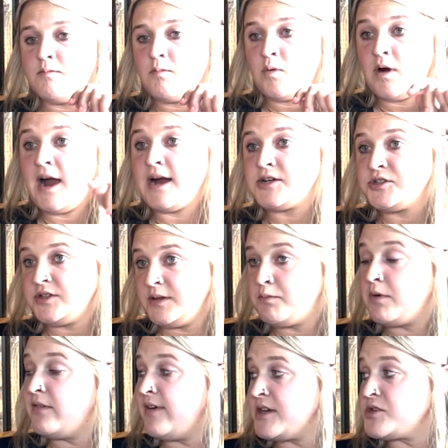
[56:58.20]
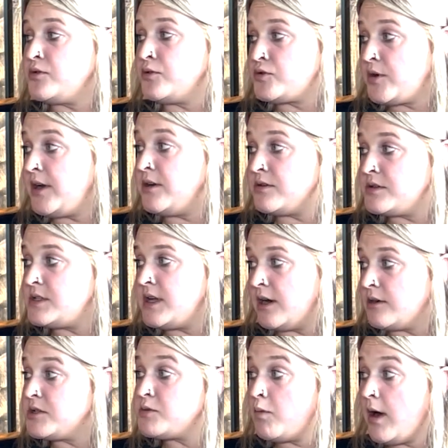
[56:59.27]
were actually professional trainers there
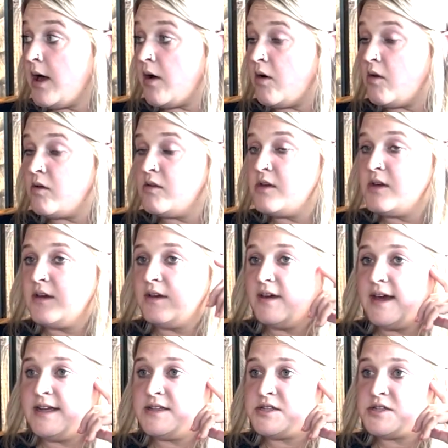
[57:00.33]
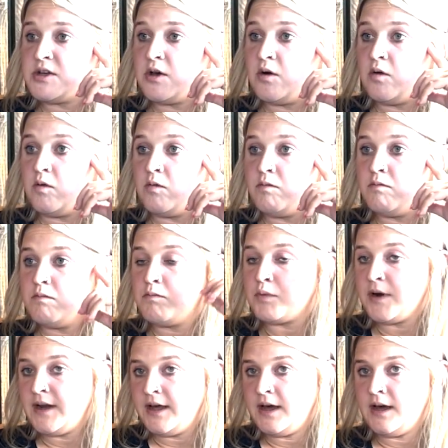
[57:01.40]
as well. And so
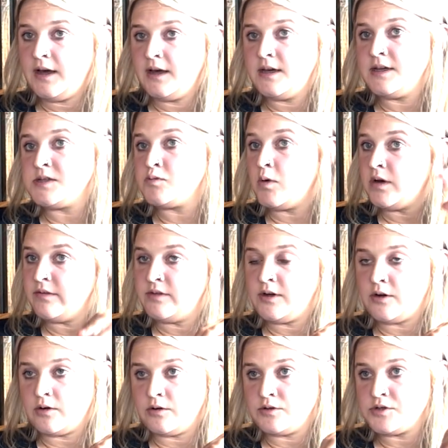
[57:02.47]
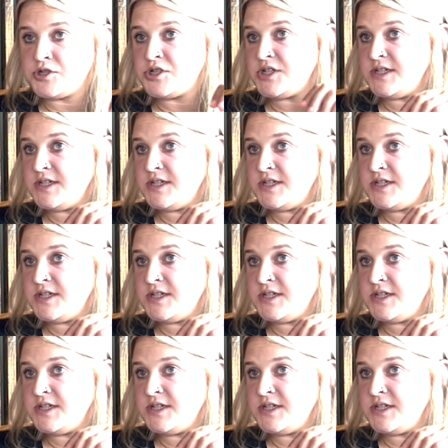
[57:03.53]
Britta is one of the girls.